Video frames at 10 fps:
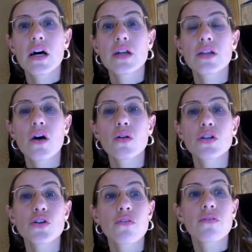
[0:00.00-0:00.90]

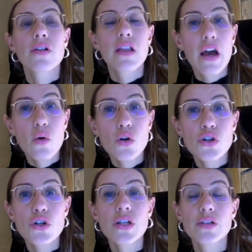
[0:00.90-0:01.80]
knowledge of
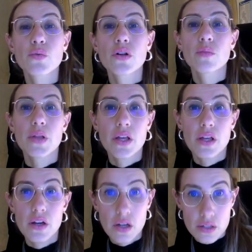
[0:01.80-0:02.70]
language, that will
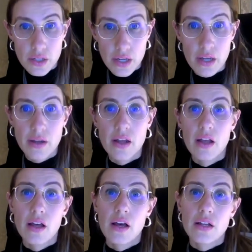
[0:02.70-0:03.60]
be the
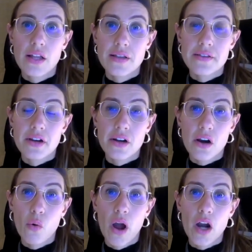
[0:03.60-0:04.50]
necessary
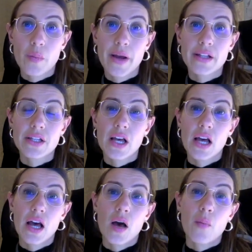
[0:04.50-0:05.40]
requirement,
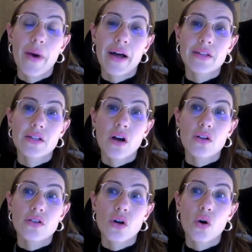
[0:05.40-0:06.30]
but
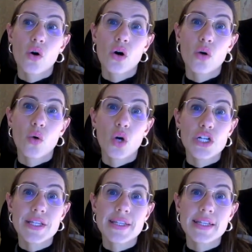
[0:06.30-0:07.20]
also
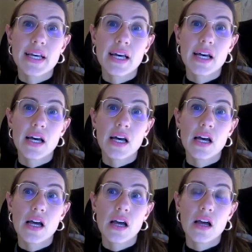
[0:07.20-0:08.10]
rewards
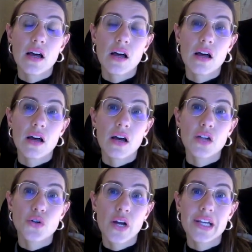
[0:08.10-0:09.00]

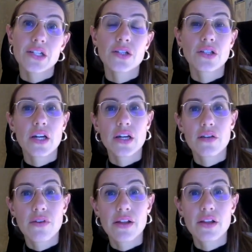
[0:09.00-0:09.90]
education in a
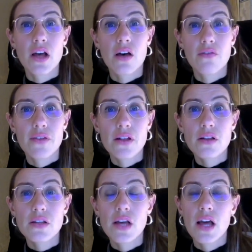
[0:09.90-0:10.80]
given
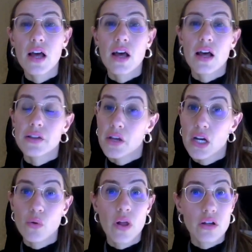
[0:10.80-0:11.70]
field. And
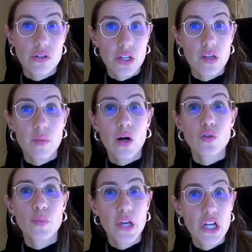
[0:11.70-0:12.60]
here we are talking
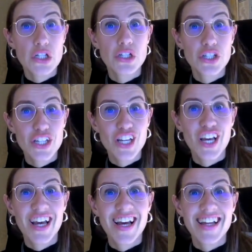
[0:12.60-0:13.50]
about PhD
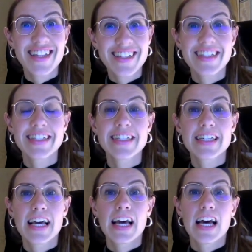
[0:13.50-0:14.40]
degree